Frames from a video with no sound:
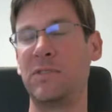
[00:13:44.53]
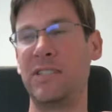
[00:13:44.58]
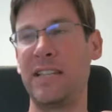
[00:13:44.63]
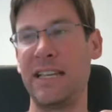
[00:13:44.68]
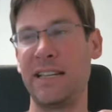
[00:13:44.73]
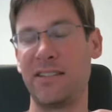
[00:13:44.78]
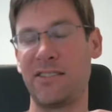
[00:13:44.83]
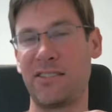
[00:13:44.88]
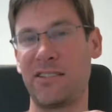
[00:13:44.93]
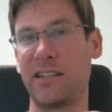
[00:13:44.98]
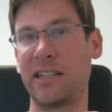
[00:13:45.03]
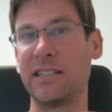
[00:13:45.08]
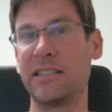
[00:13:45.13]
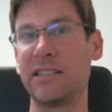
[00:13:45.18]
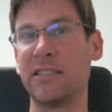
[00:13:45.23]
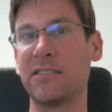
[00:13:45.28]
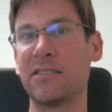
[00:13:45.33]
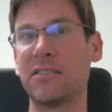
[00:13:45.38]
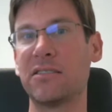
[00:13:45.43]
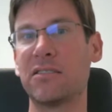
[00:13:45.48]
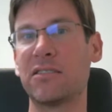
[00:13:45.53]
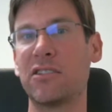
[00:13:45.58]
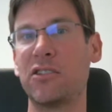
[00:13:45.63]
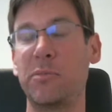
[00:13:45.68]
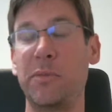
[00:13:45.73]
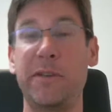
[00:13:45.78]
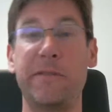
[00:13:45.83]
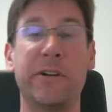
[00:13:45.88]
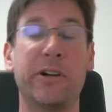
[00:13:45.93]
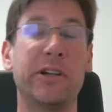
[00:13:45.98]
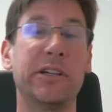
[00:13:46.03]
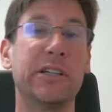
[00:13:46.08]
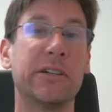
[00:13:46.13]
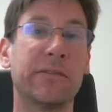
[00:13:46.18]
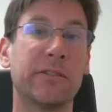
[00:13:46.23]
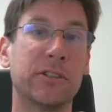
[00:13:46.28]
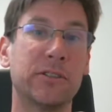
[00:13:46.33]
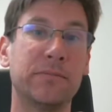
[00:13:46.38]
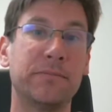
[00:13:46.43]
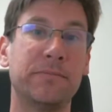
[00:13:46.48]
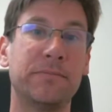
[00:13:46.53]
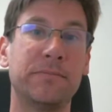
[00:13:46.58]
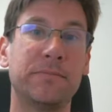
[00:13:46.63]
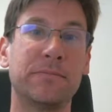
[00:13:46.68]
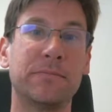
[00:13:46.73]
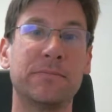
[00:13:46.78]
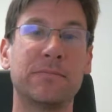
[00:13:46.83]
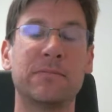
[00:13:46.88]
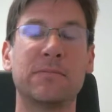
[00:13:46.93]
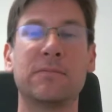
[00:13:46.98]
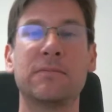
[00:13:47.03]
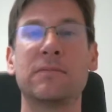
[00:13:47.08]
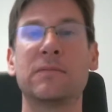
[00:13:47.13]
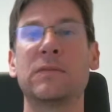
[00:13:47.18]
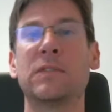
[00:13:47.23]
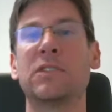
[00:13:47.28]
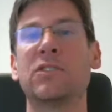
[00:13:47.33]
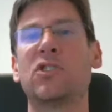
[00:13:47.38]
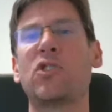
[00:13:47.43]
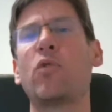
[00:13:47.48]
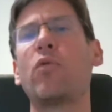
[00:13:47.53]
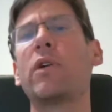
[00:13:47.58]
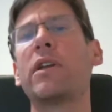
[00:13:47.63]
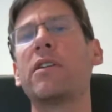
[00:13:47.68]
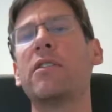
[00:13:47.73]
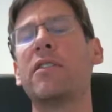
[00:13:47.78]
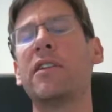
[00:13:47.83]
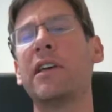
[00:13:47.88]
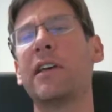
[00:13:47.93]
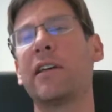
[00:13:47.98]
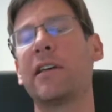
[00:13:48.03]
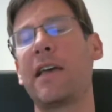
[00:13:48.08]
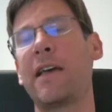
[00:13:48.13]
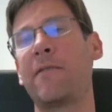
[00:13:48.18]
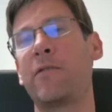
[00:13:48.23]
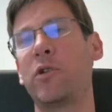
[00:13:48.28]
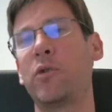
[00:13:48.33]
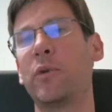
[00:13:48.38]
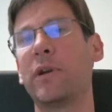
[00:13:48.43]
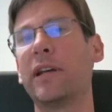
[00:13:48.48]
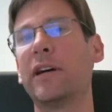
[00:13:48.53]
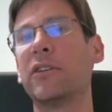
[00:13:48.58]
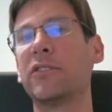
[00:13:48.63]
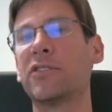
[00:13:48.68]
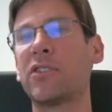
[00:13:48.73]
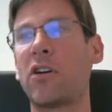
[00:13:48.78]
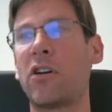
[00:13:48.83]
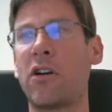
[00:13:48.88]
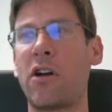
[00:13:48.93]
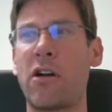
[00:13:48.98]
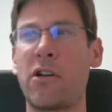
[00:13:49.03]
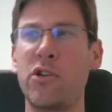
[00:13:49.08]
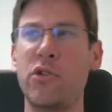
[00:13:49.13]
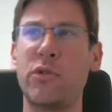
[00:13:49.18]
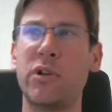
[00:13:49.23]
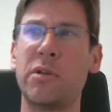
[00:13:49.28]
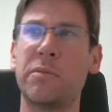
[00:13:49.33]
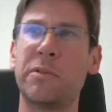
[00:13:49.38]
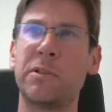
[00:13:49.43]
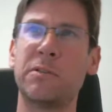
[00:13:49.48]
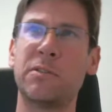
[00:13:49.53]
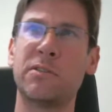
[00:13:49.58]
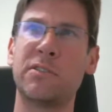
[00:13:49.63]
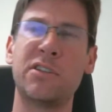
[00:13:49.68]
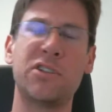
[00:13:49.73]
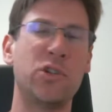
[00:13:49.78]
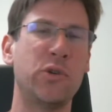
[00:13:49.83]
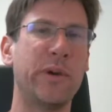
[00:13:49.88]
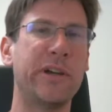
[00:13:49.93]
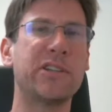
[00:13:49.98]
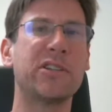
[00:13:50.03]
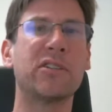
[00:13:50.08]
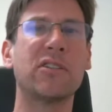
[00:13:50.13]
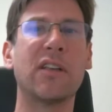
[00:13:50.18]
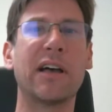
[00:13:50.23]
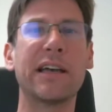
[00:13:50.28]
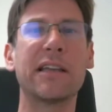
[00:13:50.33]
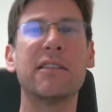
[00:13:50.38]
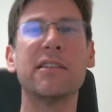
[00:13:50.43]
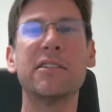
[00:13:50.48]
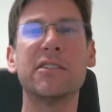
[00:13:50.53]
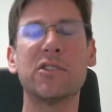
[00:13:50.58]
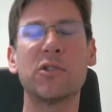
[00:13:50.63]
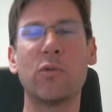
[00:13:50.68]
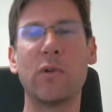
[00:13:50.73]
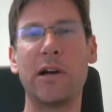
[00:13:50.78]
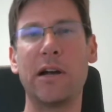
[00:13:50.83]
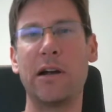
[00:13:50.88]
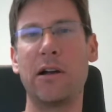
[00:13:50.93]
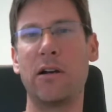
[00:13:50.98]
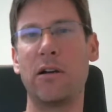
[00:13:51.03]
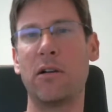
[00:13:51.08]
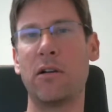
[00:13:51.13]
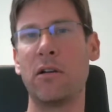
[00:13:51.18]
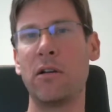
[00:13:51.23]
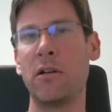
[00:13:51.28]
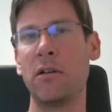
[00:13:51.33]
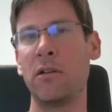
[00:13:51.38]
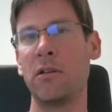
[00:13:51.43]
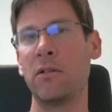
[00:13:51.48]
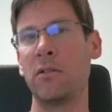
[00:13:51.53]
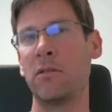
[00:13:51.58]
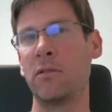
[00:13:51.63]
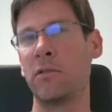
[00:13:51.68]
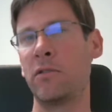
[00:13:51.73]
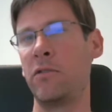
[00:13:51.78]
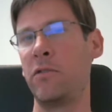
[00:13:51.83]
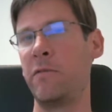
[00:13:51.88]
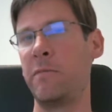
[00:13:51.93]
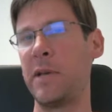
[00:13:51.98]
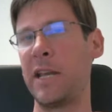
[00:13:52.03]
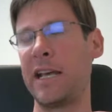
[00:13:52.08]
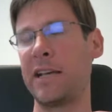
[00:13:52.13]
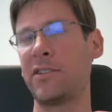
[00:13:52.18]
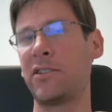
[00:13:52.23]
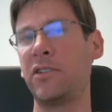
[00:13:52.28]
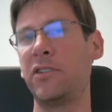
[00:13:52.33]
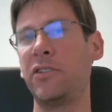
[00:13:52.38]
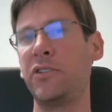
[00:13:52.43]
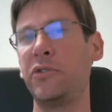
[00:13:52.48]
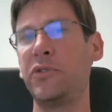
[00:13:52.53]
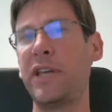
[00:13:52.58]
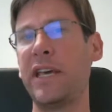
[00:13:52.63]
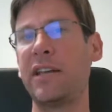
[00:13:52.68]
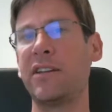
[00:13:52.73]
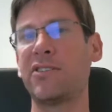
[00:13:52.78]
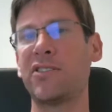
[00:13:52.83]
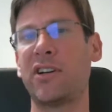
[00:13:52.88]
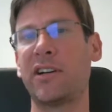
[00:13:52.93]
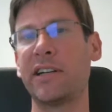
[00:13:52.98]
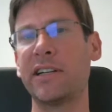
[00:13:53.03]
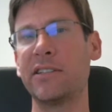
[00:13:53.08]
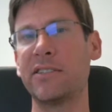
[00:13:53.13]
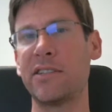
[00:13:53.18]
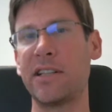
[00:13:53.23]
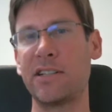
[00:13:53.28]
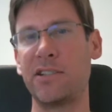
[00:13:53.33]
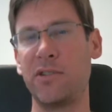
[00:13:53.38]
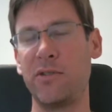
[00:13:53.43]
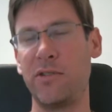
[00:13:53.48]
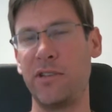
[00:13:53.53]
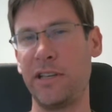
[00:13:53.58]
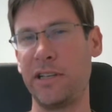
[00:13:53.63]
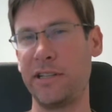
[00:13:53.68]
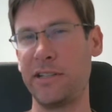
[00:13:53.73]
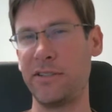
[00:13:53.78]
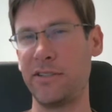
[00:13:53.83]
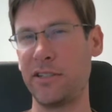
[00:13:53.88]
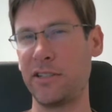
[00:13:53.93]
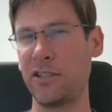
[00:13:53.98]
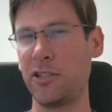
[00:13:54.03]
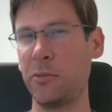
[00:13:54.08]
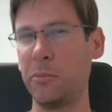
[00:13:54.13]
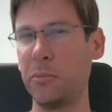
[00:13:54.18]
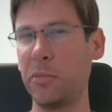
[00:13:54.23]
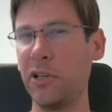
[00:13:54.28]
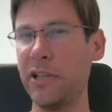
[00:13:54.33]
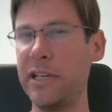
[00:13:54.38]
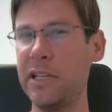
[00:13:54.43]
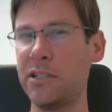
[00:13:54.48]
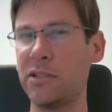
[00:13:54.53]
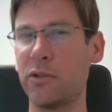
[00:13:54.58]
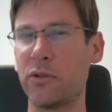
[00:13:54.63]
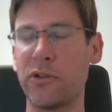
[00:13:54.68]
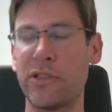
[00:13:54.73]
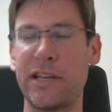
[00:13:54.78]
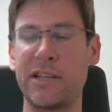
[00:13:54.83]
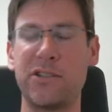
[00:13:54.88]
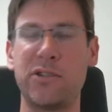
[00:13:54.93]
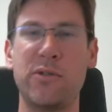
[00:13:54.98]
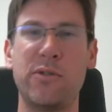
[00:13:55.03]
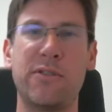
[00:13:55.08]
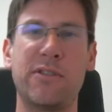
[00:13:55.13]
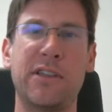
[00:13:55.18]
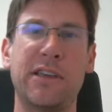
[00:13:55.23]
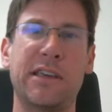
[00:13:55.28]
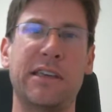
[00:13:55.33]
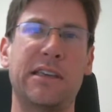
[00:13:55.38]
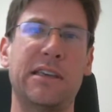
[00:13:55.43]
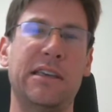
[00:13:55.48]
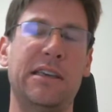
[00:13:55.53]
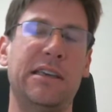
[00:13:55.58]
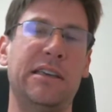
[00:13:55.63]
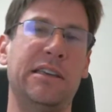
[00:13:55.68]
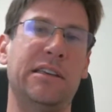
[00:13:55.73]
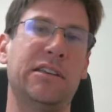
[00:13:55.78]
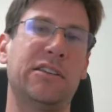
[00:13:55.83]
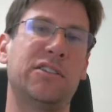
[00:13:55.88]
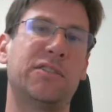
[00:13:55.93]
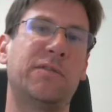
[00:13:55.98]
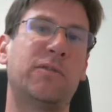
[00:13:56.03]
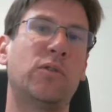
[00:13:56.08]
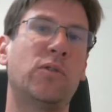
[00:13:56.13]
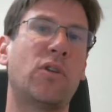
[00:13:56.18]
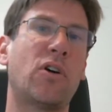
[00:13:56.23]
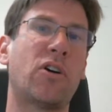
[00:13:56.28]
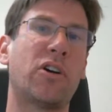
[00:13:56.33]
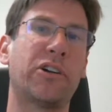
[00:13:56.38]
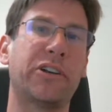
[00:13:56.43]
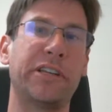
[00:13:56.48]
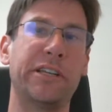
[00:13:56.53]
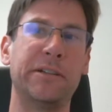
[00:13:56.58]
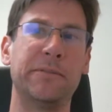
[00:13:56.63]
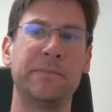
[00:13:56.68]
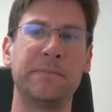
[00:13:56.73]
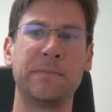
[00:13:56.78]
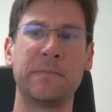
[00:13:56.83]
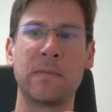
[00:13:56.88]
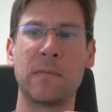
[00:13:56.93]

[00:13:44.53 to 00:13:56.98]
data scientists, could be very different. So what do you think, everyone else? Are you in a situation like this where you've been asked to do data science that you think is incomplete or that you think is foolhardy?